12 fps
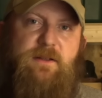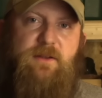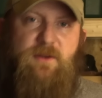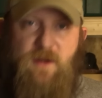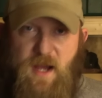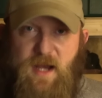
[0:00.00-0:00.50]

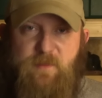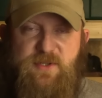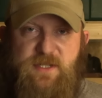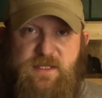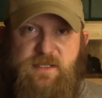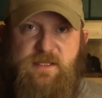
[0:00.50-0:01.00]
Your
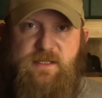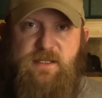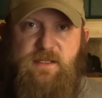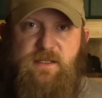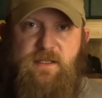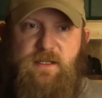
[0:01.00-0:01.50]
options
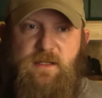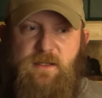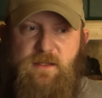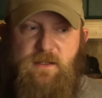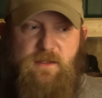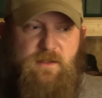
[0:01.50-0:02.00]

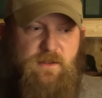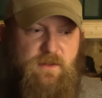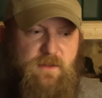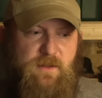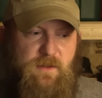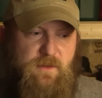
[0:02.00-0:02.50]

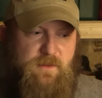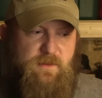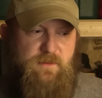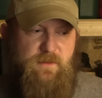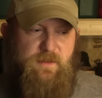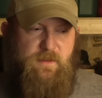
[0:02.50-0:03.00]

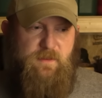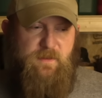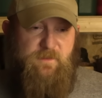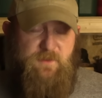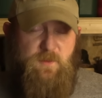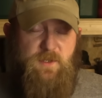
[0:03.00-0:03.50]
are,
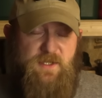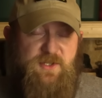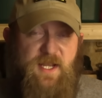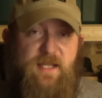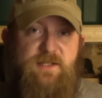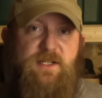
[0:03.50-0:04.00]
if you want to
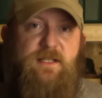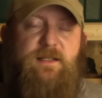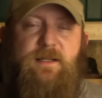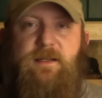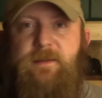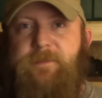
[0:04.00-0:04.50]
change
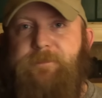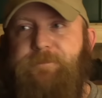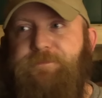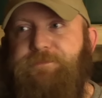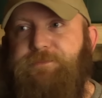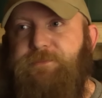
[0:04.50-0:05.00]
it,
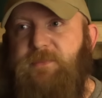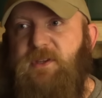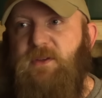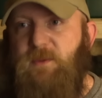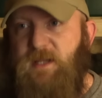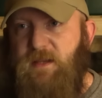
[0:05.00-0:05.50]

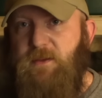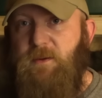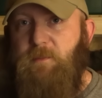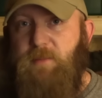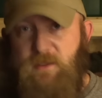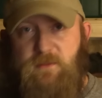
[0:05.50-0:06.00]
you
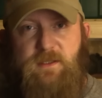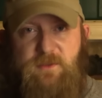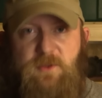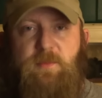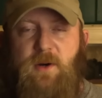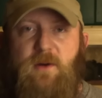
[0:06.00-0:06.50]
either build a
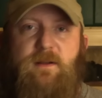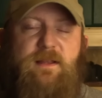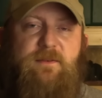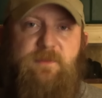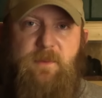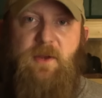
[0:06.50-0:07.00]
new
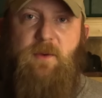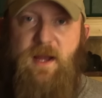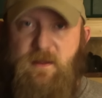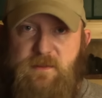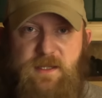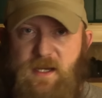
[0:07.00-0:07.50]
party from the
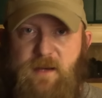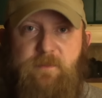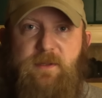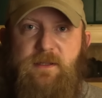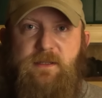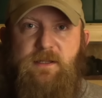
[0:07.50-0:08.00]
ground
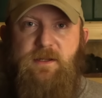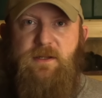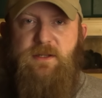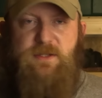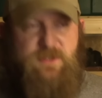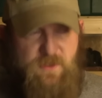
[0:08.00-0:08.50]
up,
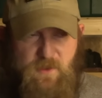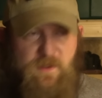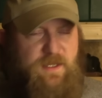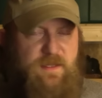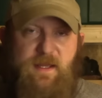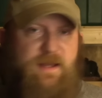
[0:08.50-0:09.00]

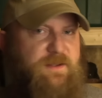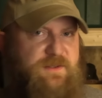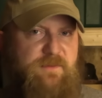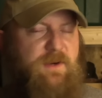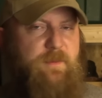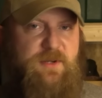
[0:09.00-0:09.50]
starting in the
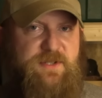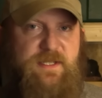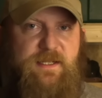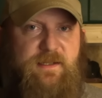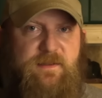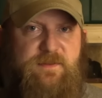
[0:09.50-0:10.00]
House of
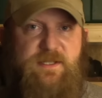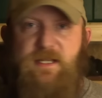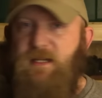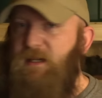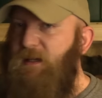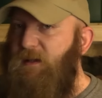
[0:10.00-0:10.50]
Representatives,
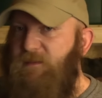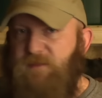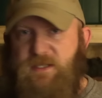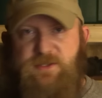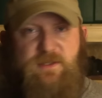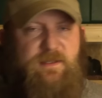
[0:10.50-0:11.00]

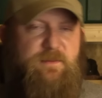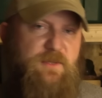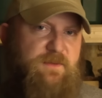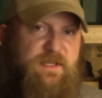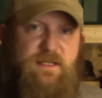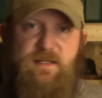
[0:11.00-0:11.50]
eventually
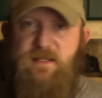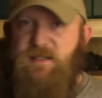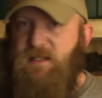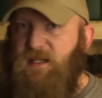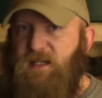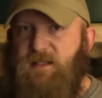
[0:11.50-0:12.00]
moving to the
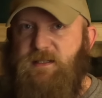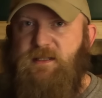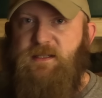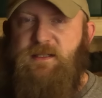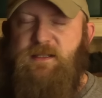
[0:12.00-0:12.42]
Senate,